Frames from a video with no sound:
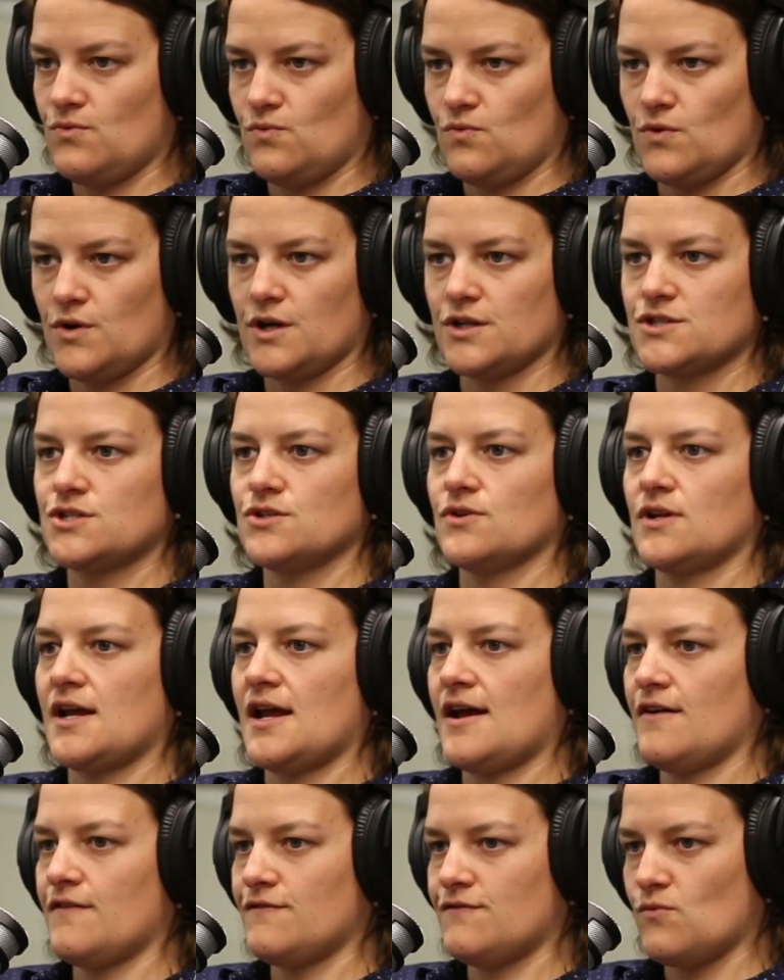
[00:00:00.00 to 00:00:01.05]
We're still going to
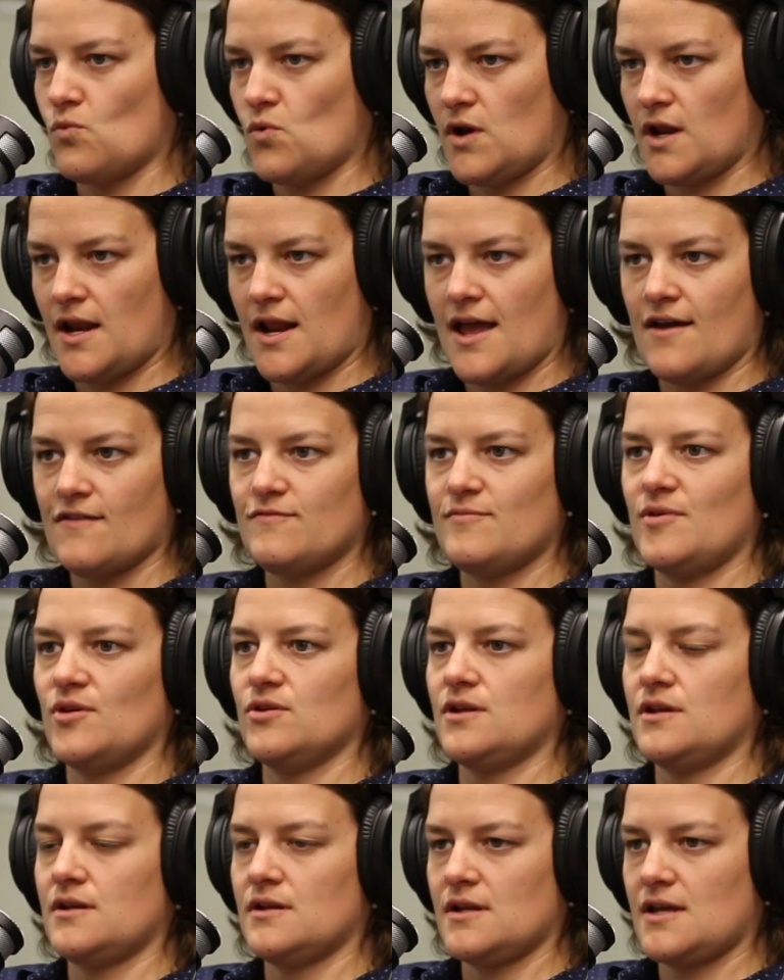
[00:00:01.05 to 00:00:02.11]
have 1.5
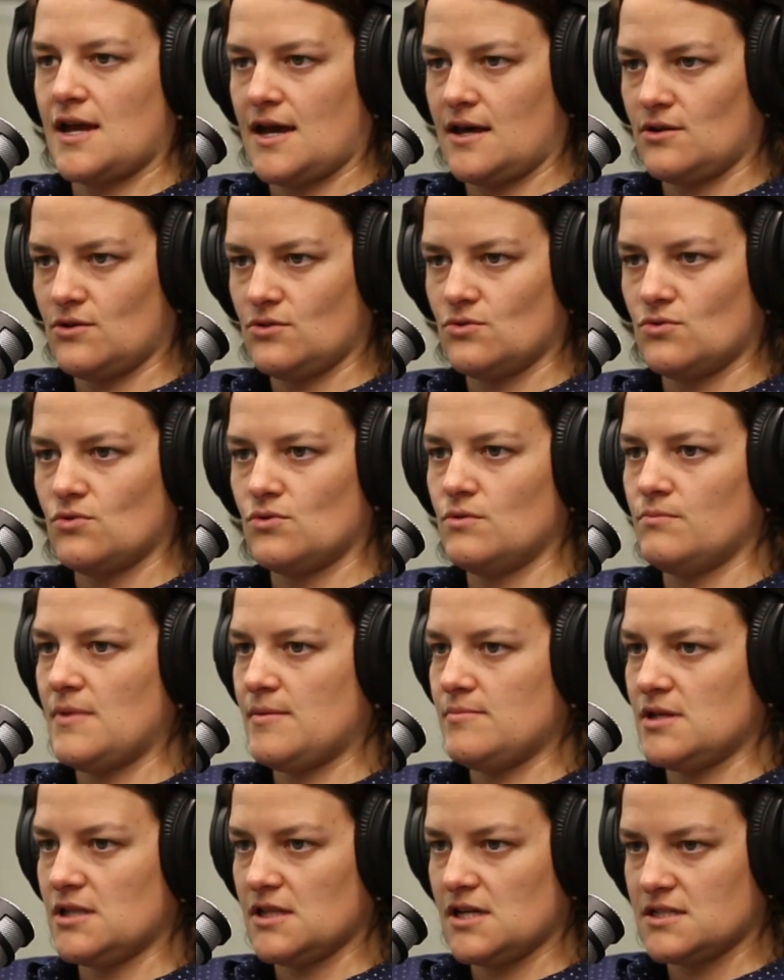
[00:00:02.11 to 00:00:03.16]
billion cattle, or
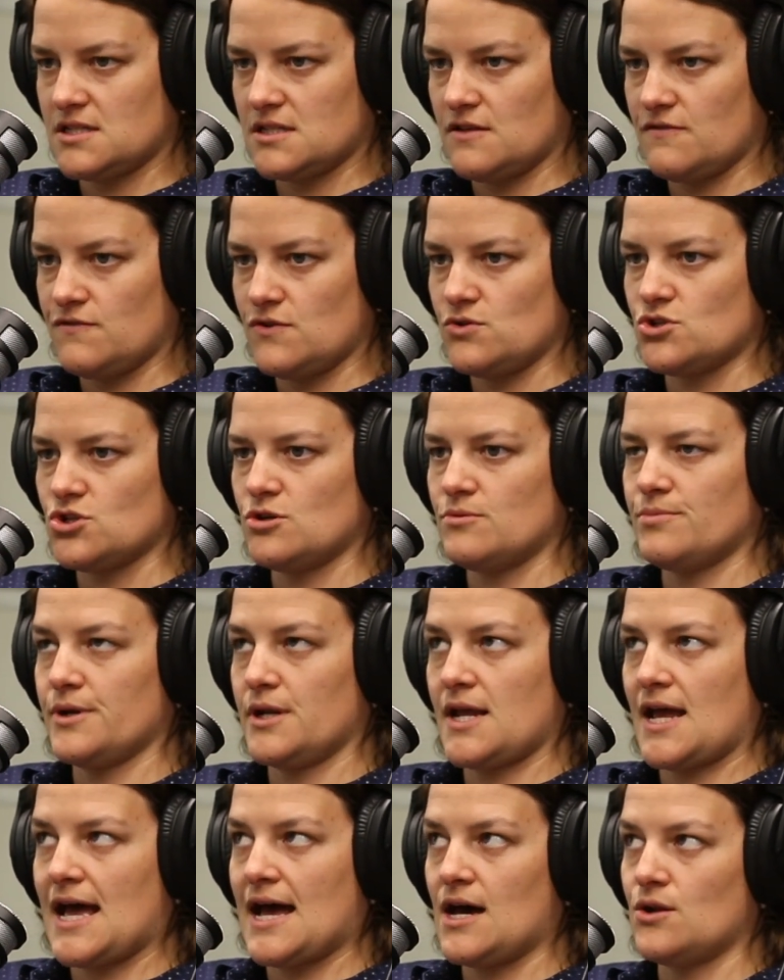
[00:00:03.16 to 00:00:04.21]
maybe less in the future. But
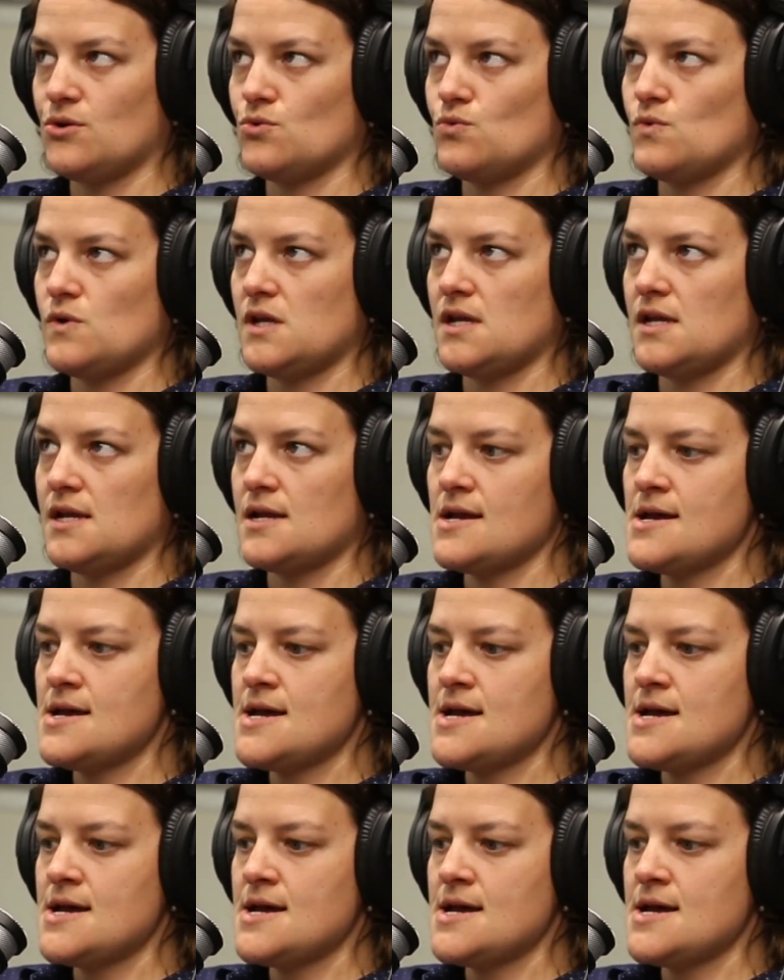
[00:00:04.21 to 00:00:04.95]
how do we